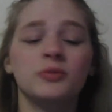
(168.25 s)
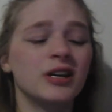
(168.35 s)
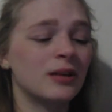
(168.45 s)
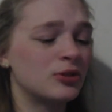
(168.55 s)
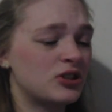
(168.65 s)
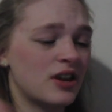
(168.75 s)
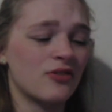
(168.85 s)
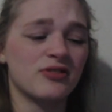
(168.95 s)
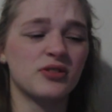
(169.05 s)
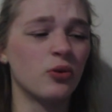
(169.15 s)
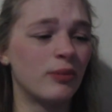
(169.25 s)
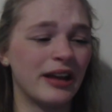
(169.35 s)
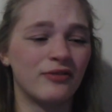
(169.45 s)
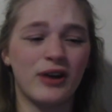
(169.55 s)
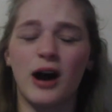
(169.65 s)
We got to put together this whole
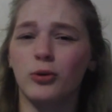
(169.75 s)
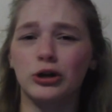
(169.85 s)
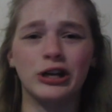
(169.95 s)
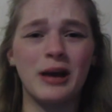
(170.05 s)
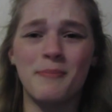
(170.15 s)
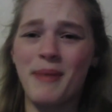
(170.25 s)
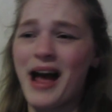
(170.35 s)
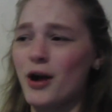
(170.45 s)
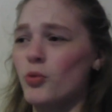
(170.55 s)
plan for how we're going to get back,